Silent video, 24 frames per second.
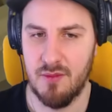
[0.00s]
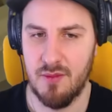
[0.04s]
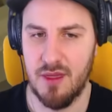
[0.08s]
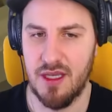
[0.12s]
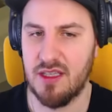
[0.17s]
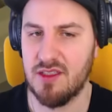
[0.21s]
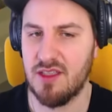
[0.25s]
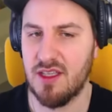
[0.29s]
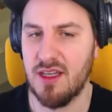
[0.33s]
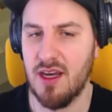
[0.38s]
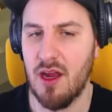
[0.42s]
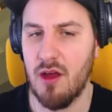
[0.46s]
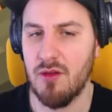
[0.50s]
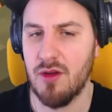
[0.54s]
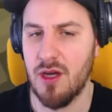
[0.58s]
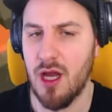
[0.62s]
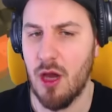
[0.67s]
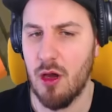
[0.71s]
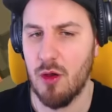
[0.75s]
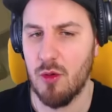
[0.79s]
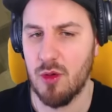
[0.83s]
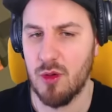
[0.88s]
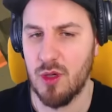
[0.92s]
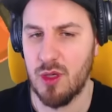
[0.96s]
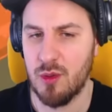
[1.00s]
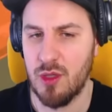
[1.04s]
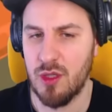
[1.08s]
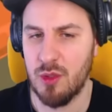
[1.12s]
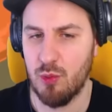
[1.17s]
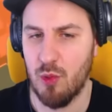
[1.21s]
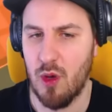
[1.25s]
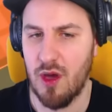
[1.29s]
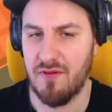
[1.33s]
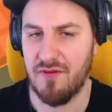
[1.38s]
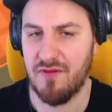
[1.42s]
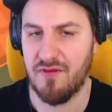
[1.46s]
Because I don't hmm. know
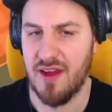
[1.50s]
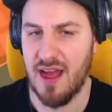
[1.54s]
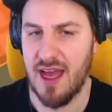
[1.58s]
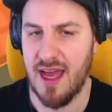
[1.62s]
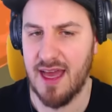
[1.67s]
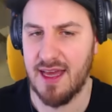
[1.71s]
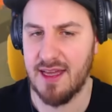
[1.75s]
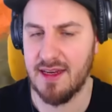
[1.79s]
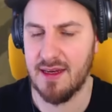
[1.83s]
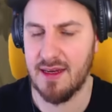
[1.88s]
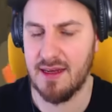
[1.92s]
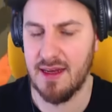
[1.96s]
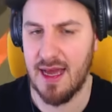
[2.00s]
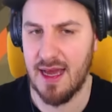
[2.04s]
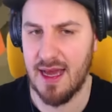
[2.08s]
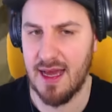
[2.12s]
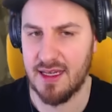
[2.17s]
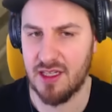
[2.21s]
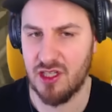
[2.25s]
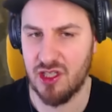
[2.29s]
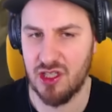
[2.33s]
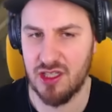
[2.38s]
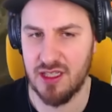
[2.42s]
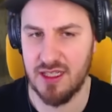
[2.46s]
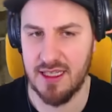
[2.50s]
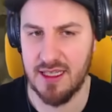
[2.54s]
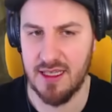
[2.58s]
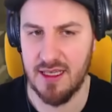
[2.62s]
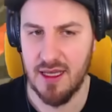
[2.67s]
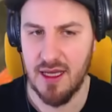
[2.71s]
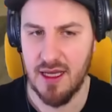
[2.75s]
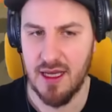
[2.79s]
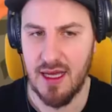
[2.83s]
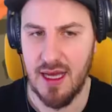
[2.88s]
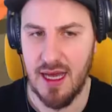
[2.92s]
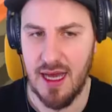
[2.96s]
what fan actually
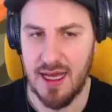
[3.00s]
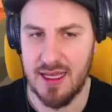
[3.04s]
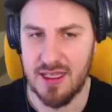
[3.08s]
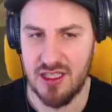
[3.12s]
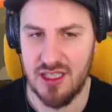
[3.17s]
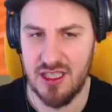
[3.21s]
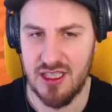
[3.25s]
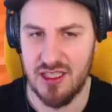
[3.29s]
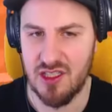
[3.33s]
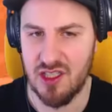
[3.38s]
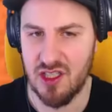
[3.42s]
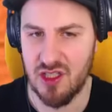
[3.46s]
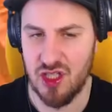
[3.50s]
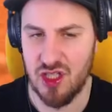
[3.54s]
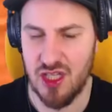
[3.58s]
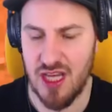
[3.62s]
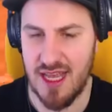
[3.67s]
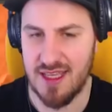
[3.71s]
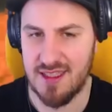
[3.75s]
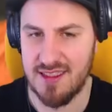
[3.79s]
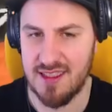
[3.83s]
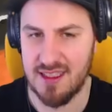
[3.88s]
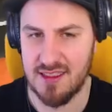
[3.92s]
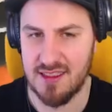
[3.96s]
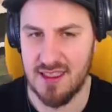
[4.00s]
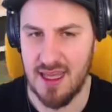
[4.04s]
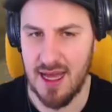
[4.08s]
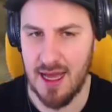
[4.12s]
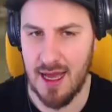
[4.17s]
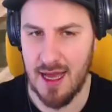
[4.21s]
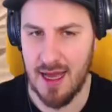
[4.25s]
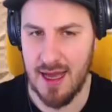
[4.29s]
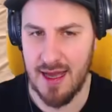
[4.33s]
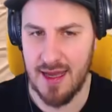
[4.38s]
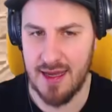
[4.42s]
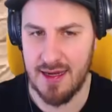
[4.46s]
actually suggested
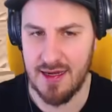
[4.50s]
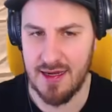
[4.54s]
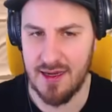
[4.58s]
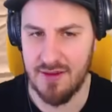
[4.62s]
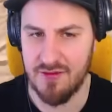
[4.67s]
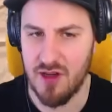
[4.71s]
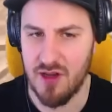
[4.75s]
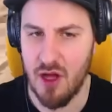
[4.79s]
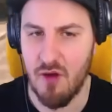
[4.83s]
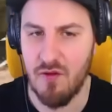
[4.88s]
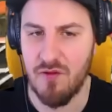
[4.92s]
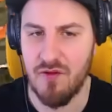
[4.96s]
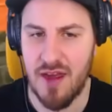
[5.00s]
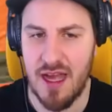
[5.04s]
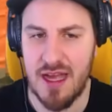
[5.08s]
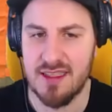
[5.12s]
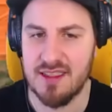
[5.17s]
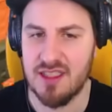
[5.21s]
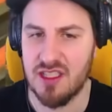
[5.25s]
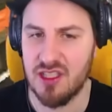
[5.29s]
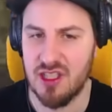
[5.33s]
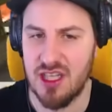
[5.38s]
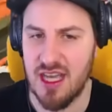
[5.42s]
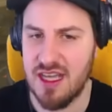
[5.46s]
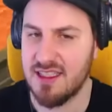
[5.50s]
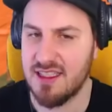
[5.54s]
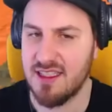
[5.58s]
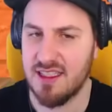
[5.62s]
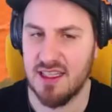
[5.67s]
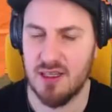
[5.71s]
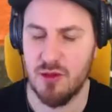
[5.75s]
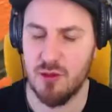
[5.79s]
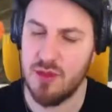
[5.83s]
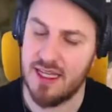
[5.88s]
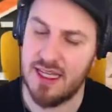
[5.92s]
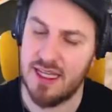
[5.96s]
that, and if no fan
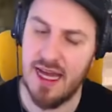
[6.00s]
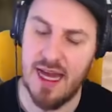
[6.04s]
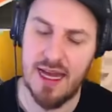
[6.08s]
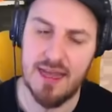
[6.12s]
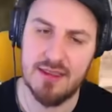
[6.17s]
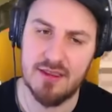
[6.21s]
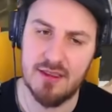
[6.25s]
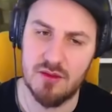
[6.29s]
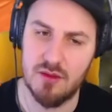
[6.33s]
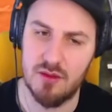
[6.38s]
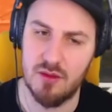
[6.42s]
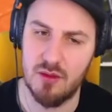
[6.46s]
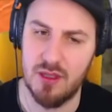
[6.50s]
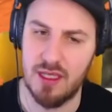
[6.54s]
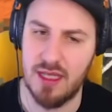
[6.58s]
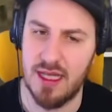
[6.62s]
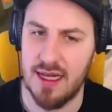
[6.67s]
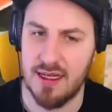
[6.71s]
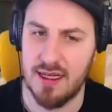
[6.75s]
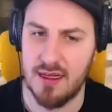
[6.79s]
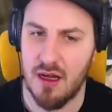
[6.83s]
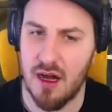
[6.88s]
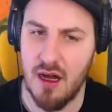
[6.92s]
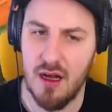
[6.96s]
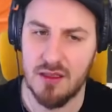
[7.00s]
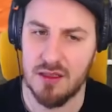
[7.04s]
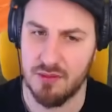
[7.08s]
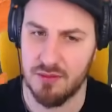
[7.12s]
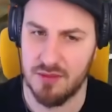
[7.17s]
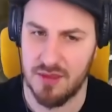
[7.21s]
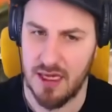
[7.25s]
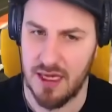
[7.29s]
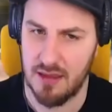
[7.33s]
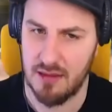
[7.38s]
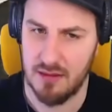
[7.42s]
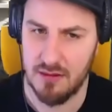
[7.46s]
suggested it, we can't we can't call them
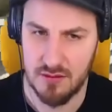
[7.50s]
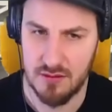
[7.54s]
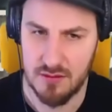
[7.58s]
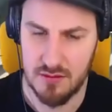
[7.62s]
that.